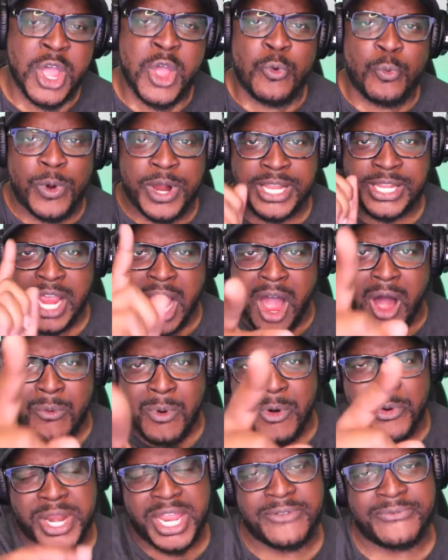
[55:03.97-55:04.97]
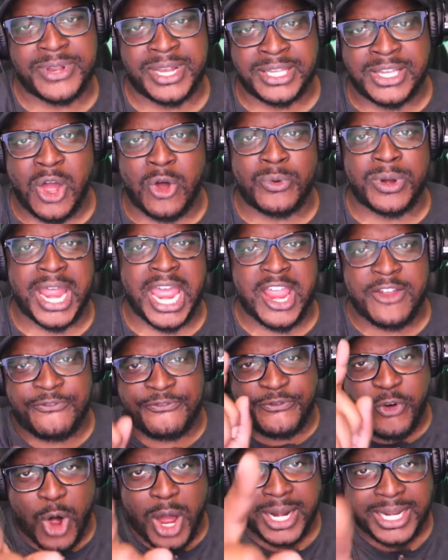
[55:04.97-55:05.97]
when y'all won't even donate
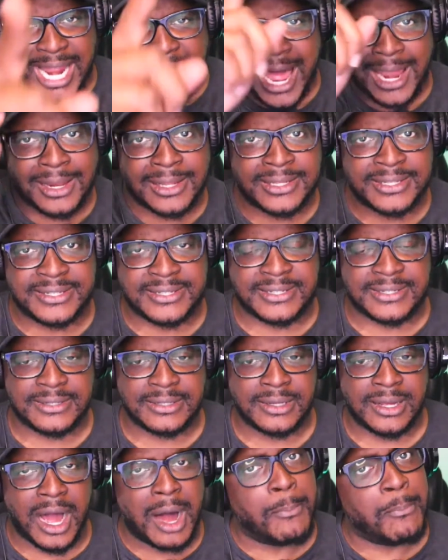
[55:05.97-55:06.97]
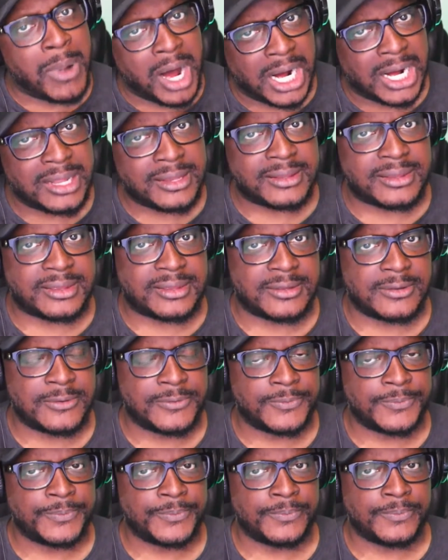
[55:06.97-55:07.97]
$4 a month
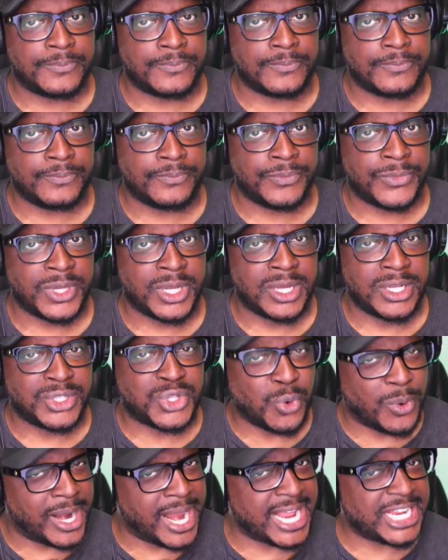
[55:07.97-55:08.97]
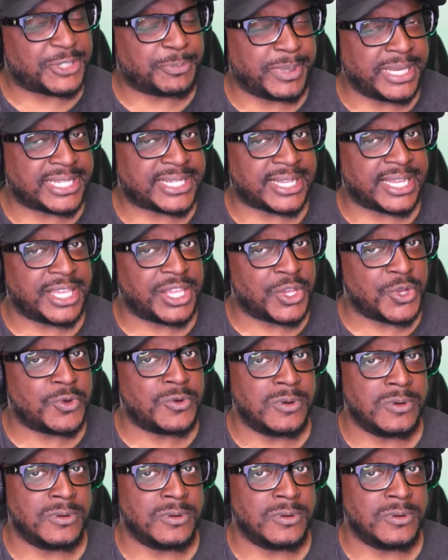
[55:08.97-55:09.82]
to an HBCU?